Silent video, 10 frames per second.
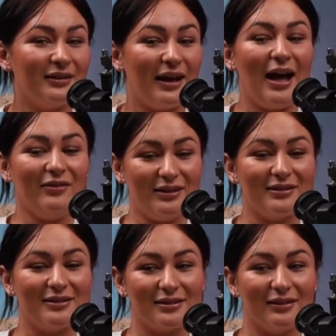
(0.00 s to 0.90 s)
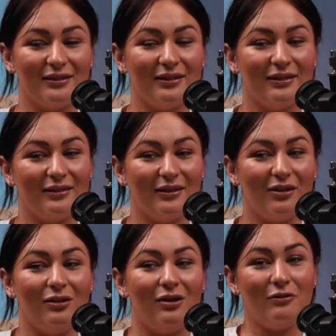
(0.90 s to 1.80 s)
have this
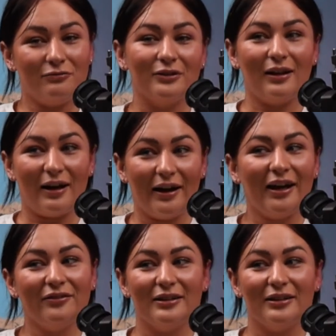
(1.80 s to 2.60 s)
love for life,